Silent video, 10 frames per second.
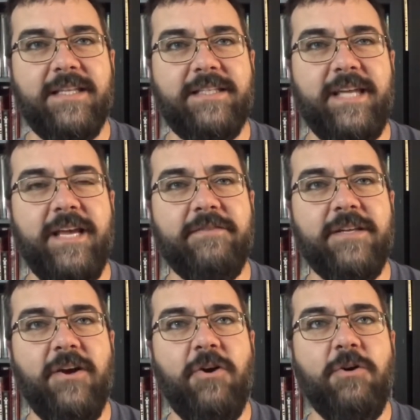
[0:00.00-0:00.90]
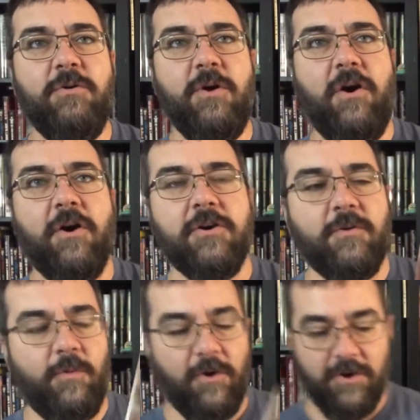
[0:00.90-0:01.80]
The David Ho
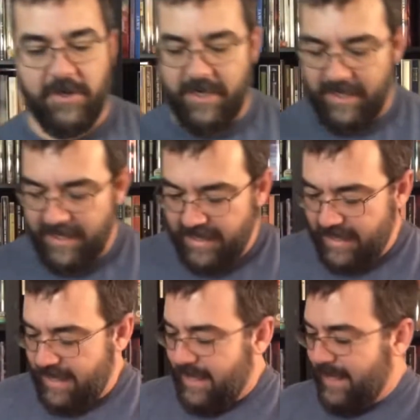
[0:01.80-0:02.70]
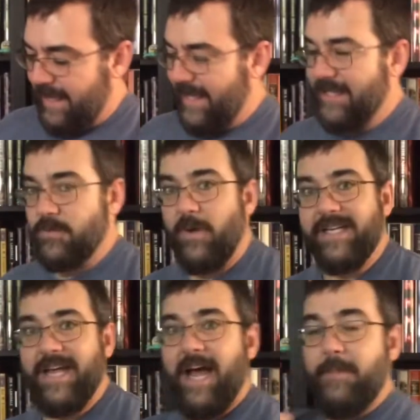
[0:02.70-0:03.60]
artwork is
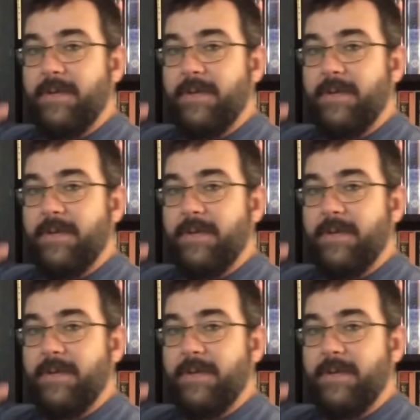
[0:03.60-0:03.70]
what got